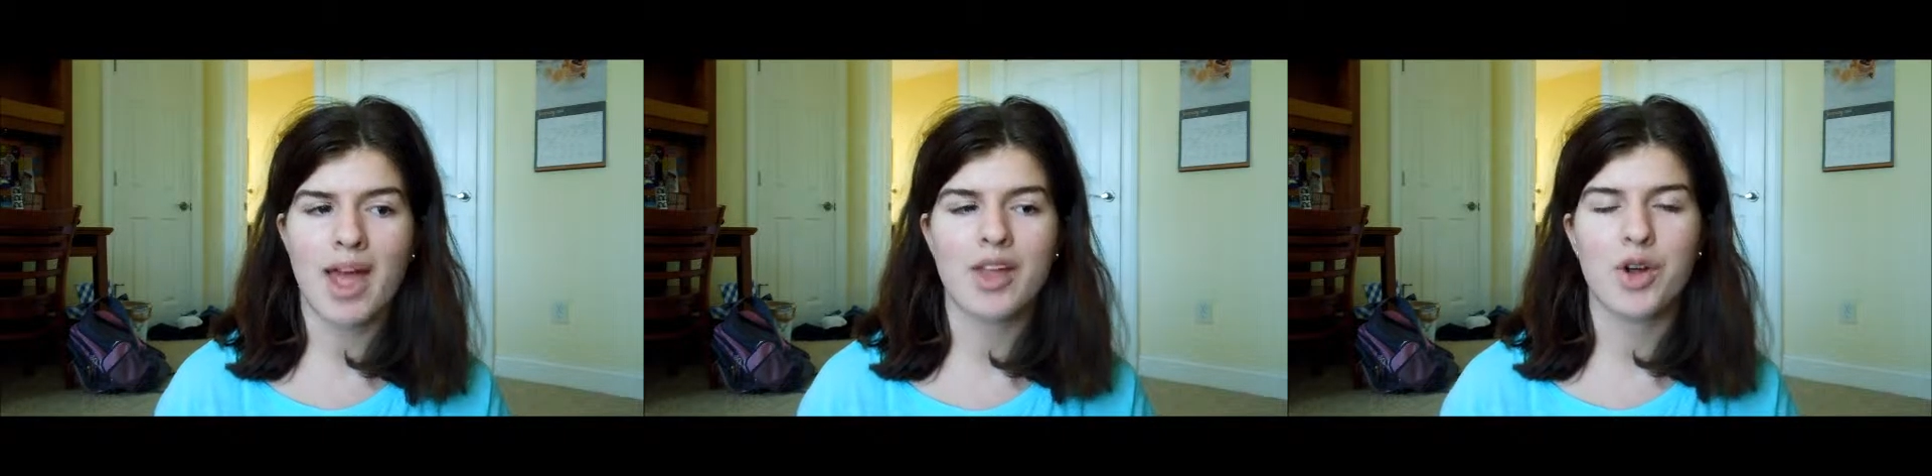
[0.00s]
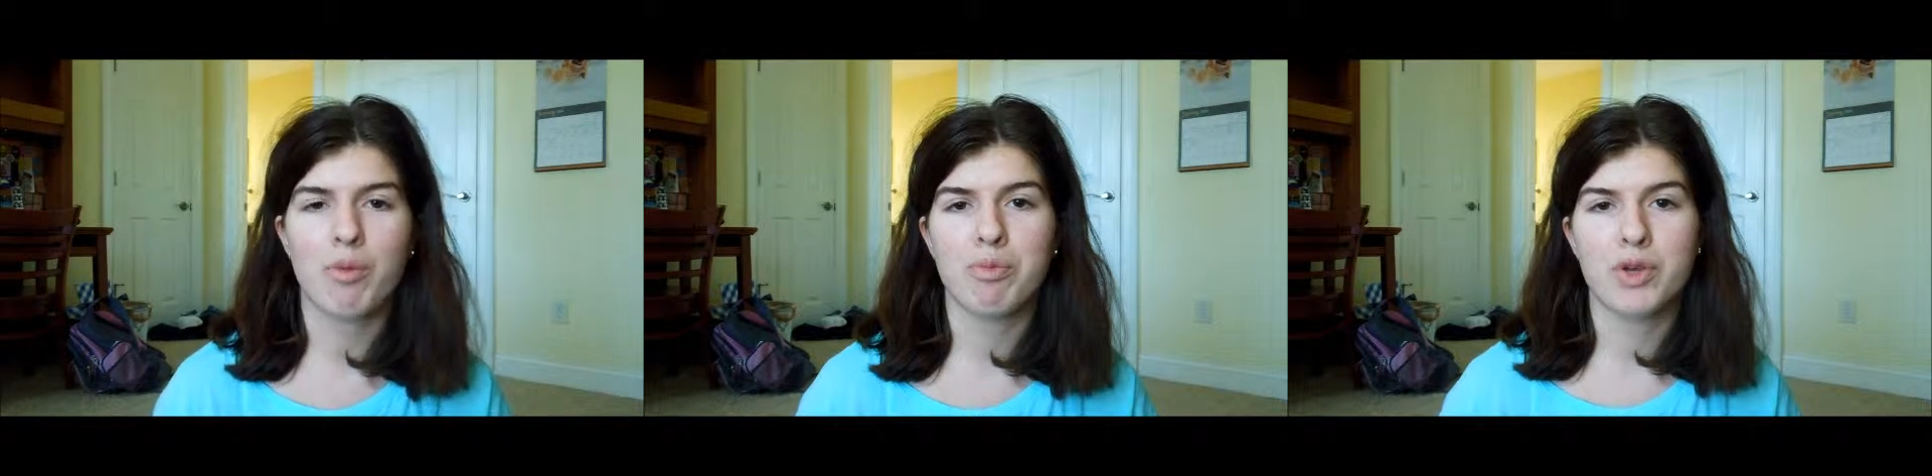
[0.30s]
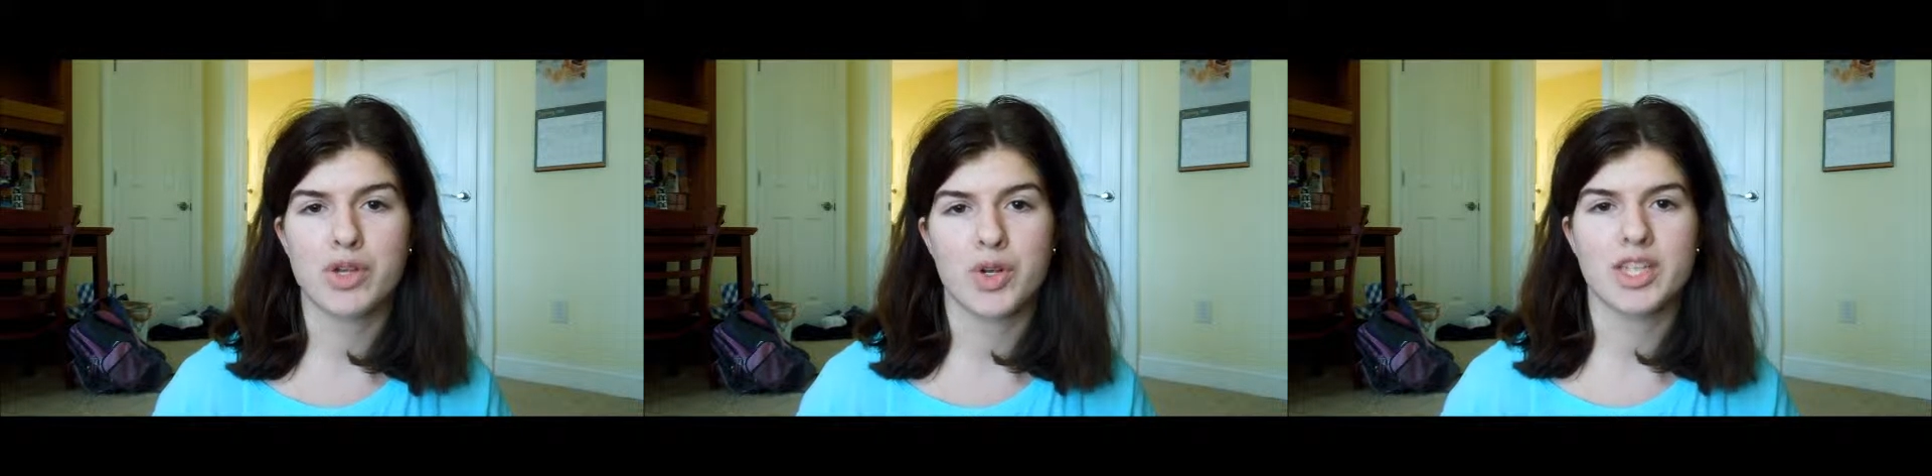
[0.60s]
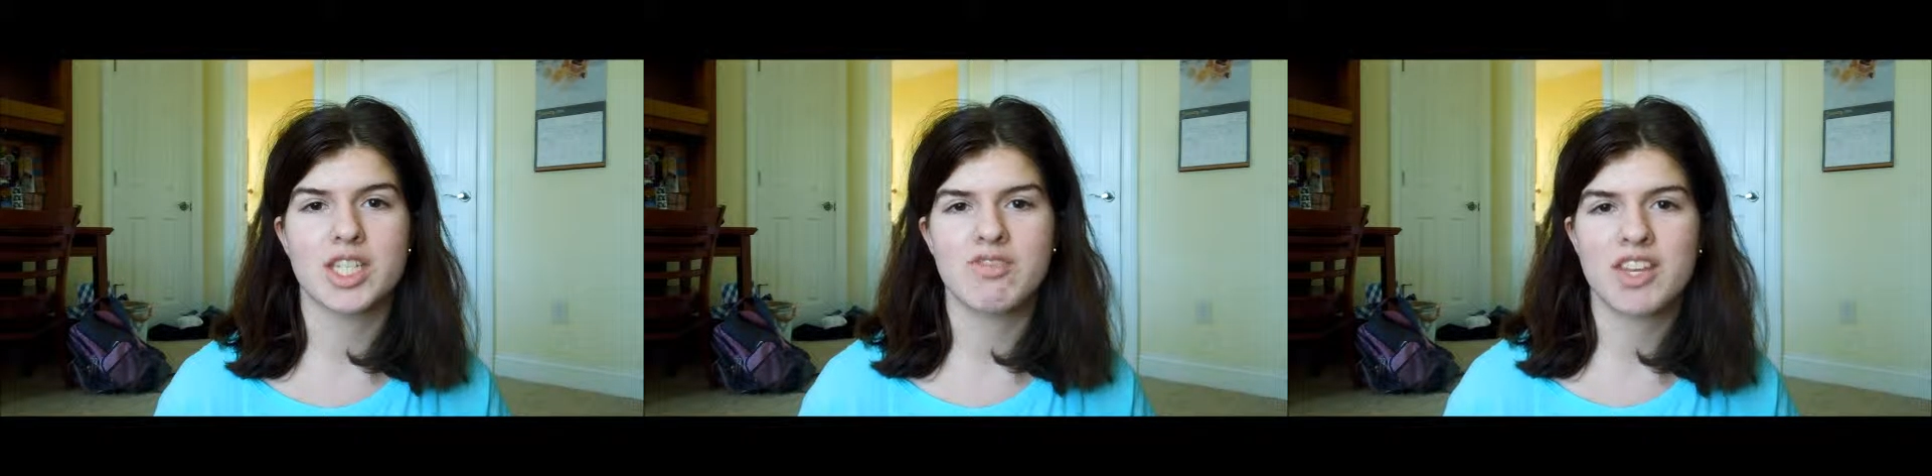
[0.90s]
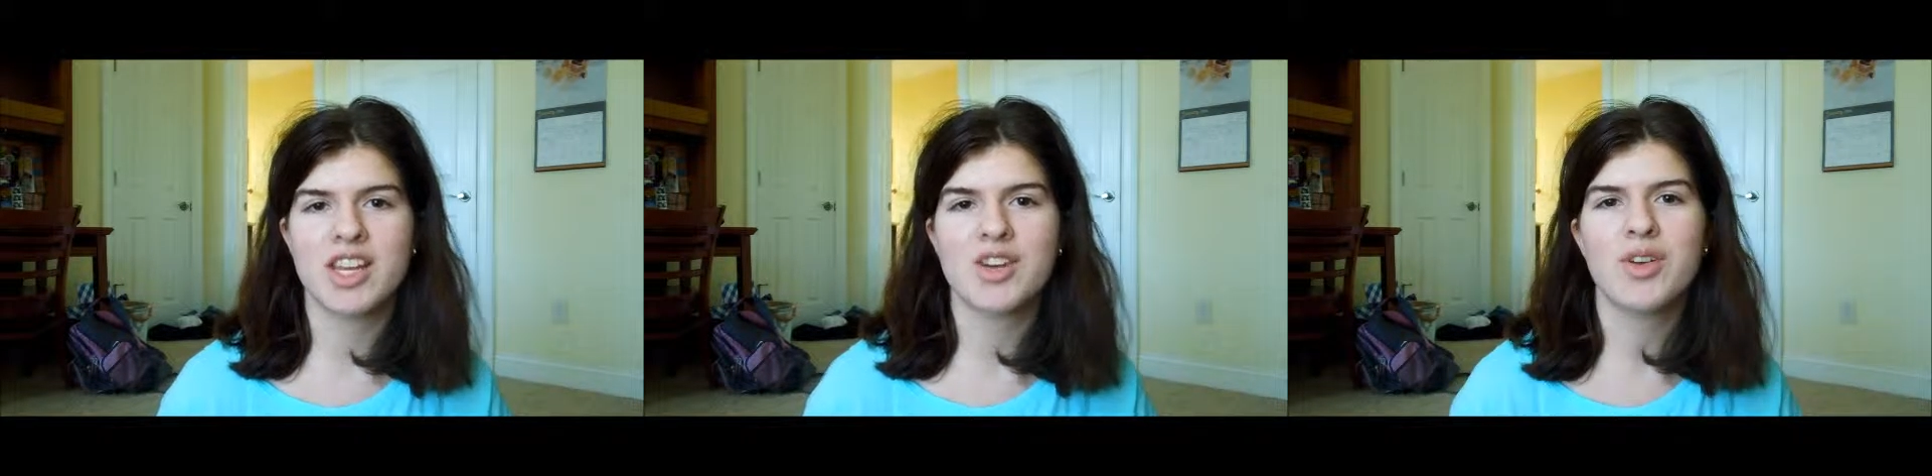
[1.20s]
I hope you enjoyed this
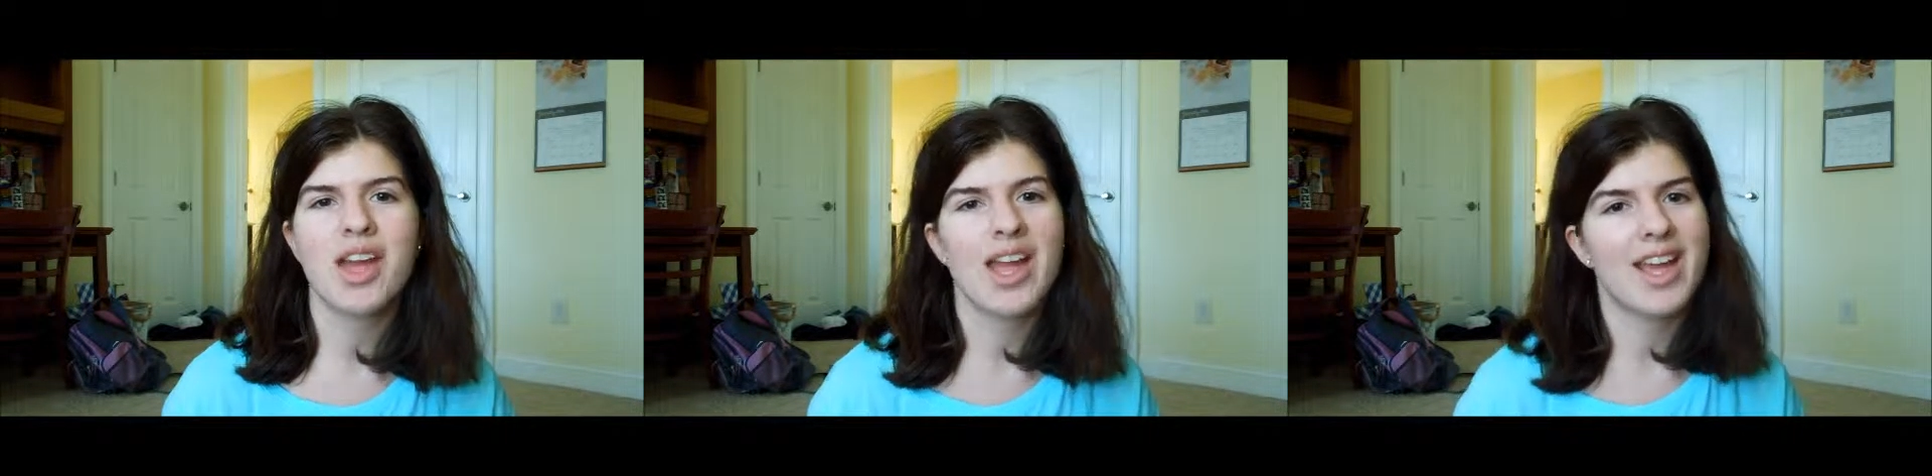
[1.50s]
video,